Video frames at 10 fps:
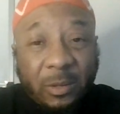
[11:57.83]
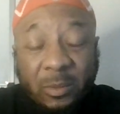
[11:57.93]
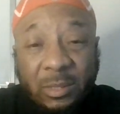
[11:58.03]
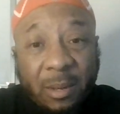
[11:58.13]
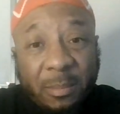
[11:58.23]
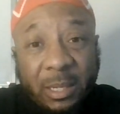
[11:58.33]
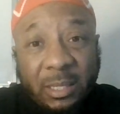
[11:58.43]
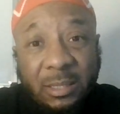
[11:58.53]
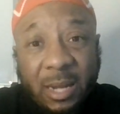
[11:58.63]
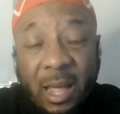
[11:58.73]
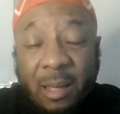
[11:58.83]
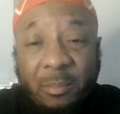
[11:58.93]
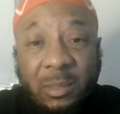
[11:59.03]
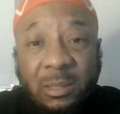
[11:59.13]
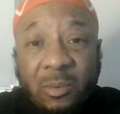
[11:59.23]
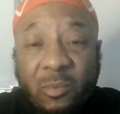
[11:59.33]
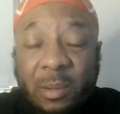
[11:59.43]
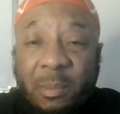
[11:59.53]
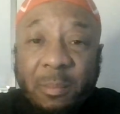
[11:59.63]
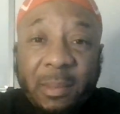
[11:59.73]
Some of these non-Muslim
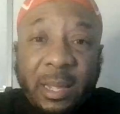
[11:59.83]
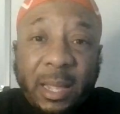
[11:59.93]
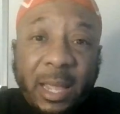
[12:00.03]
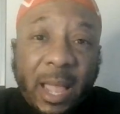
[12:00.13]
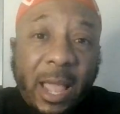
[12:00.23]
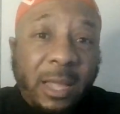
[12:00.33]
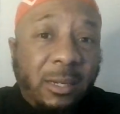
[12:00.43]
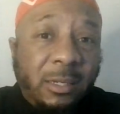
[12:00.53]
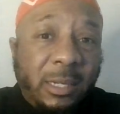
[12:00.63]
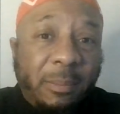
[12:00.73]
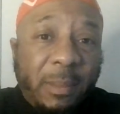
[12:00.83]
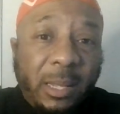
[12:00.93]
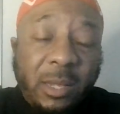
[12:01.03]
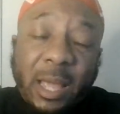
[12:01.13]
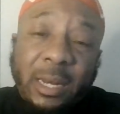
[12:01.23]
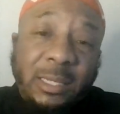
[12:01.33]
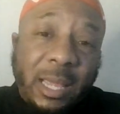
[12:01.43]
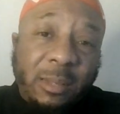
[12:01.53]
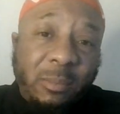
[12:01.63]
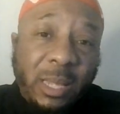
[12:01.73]
women, man, hey, I ain't cooking, man. You got to
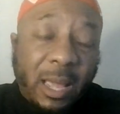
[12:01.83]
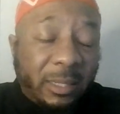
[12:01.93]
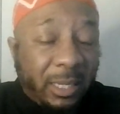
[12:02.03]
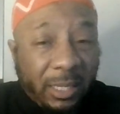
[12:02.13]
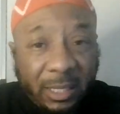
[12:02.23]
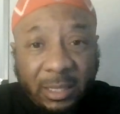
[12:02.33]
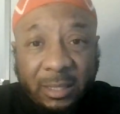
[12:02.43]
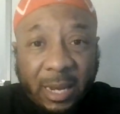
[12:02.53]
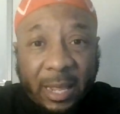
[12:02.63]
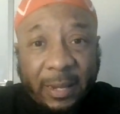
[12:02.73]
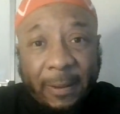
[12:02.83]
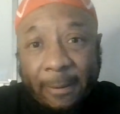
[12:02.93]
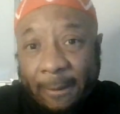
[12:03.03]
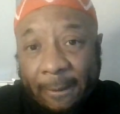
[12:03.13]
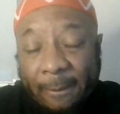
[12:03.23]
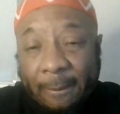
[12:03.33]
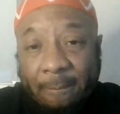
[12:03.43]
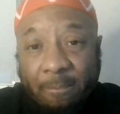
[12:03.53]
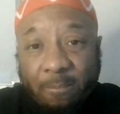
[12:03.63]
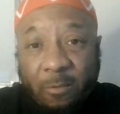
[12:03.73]
take me out to eat. Like,
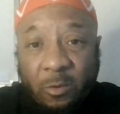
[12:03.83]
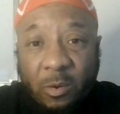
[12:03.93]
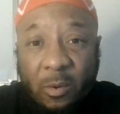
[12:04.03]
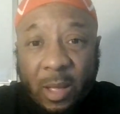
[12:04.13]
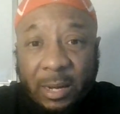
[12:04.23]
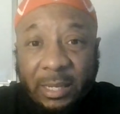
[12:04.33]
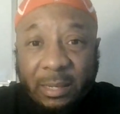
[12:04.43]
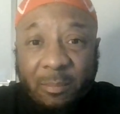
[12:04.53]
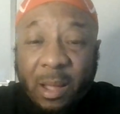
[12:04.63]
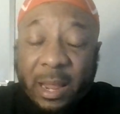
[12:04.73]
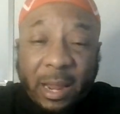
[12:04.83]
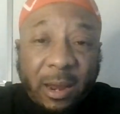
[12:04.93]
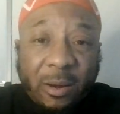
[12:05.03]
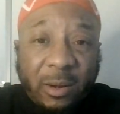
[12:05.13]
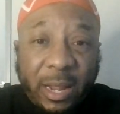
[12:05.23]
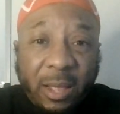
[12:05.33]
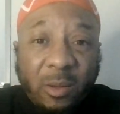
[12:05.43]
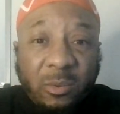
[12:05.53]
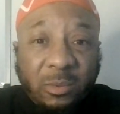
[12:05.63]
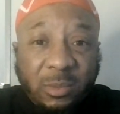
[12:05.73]
I need my hair,
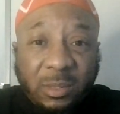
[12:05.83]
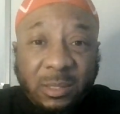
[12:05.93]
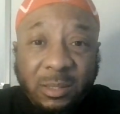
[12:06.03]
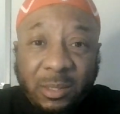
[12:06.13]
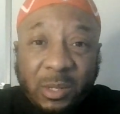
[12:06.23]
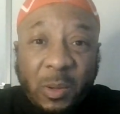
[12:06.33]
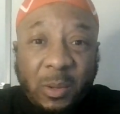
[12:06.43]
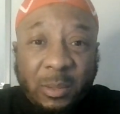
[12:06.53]
nails, you know what